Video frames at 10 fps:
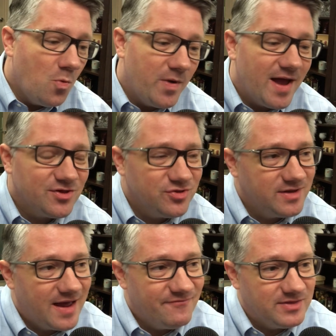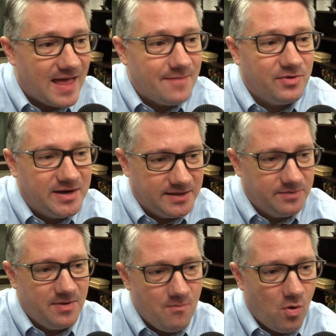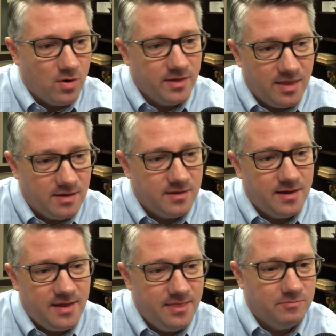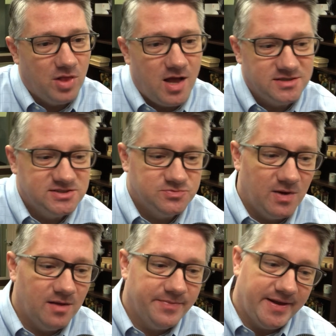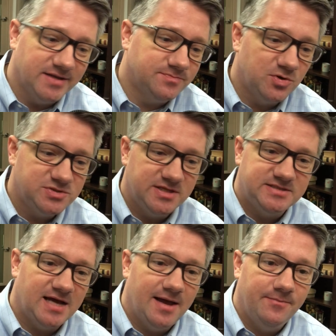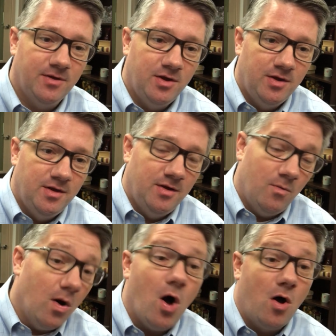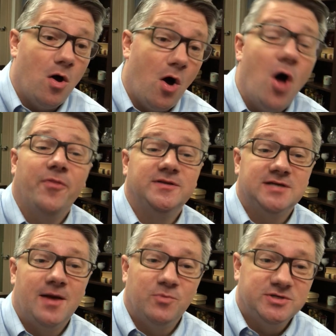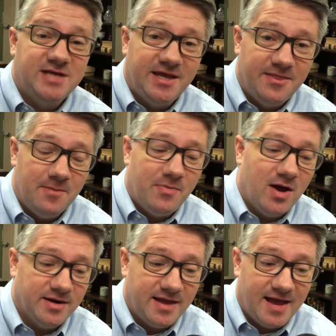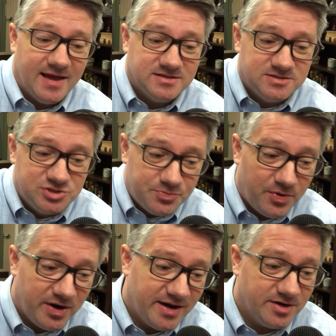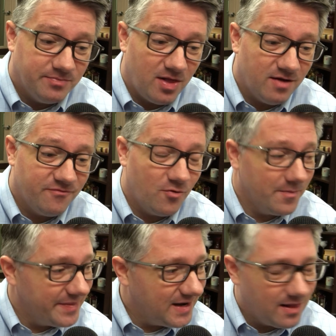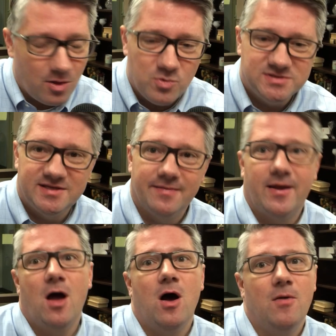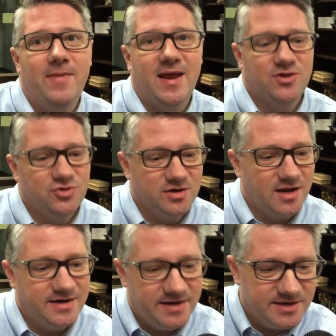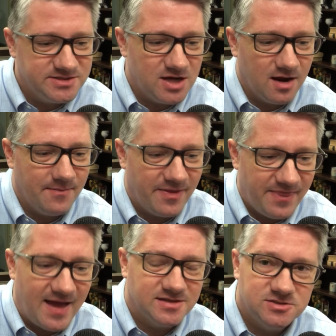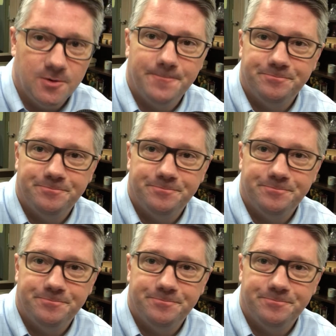We actually kind of elaborate a little bit more in the blogs as well, because most of the time, well, all the time, we're taking the podcast, putting it into blog form, and then I'll always think like, oh man, I needed to talk about that. So